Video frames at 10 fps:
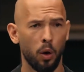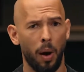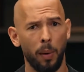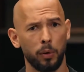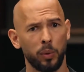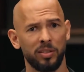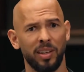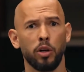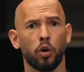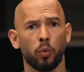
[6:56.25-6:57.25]
Why would we
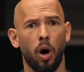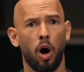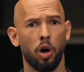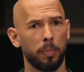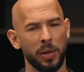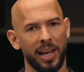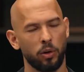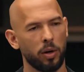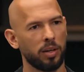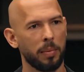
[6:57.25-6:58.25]
say you're wrong, but we
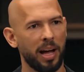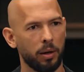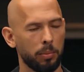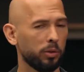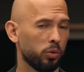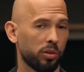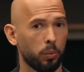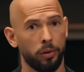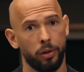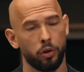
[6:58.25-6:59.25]
can't do anything about it? We might as well just say,
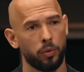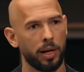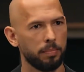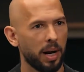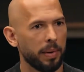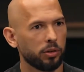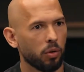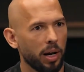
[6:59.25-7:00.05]
well, then you're right. Might makes